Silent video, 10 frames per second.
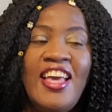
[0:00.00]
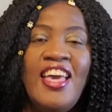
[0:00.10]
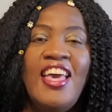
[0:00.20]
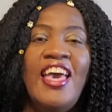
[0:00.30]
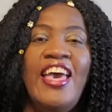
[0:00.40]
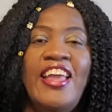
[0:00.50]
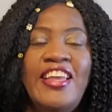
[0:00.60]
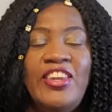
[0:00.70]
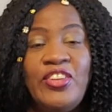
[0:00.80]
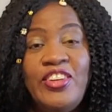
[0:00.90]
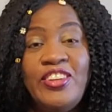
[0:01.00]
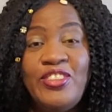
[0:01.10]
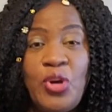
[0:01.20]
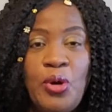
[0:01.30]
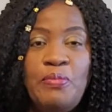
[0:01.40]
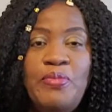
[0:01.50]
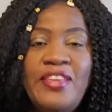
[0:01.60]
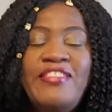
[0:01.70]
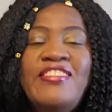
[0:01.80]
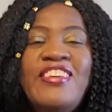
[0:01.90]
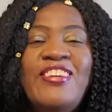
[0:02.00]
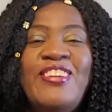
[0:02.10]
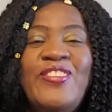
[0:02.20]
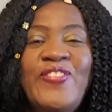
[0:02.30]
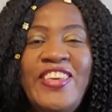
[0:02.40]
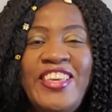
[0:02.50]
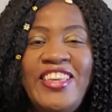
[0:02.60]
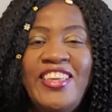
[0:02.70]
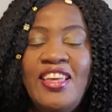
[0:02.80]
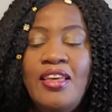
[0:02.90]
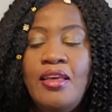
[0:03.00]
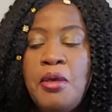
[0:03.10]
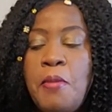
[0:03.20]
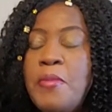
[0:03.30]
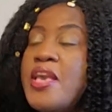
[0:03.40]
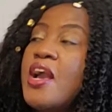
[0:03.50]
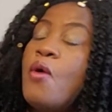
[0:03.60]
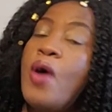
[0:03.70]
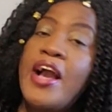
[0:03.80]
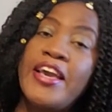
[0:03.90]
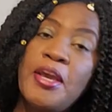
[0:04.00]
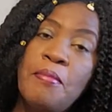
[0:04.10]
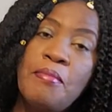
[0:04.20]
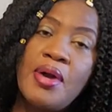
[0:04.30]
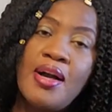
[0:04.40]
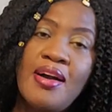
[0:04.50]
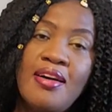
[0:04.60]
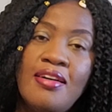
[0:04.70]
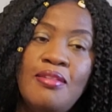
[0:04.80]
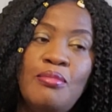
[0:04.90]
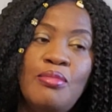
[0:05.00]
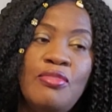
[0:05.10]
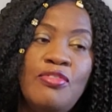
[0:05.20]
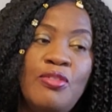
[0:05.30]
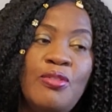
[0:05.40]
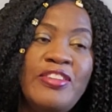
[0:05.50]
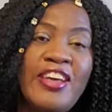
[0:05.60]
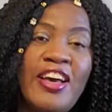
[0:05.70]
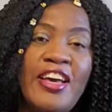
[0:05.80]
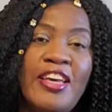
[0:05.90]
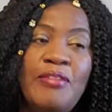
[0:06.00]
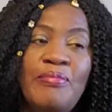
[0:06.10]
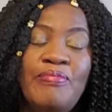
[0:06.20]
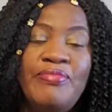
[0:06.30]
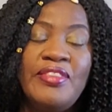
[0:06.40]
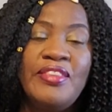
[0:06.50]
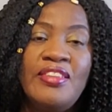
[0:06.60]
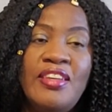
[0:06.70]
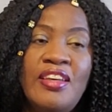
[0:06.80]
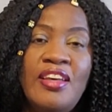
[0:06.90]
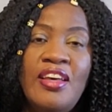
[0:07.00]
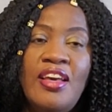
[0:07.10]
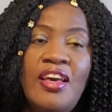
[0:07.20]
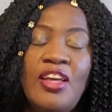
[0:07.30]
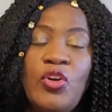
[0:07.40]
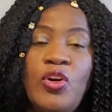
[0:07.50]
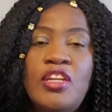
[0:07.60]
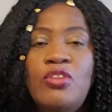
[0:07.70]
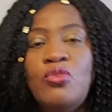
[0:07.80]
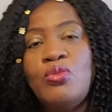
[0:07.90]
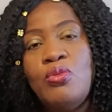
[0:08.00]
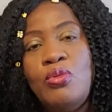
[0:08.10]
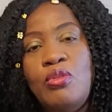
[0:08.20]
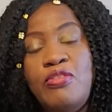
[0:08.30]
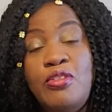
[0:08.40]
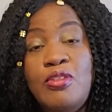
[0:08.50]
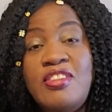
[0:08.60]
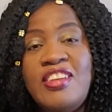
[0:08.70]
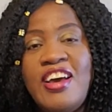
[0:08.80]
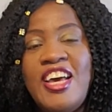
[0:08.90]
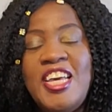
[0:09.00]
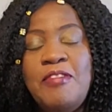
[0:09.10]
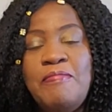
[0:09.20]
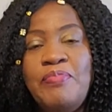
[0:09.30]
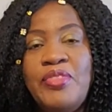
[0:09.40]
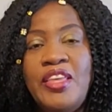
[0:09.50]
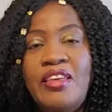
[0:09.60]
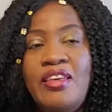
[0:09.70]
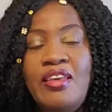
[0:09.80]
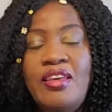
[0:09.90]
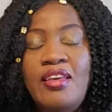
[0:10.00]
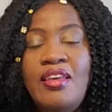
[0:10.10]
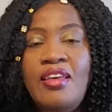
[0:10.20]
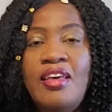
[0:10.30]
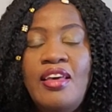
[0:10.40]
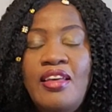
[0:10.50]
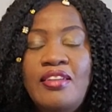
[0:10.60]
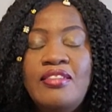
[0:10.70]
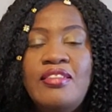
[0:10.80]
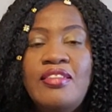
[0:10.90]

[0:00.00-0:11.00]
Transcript: And it got so busy on me being a working mom full-time and going to school full-time and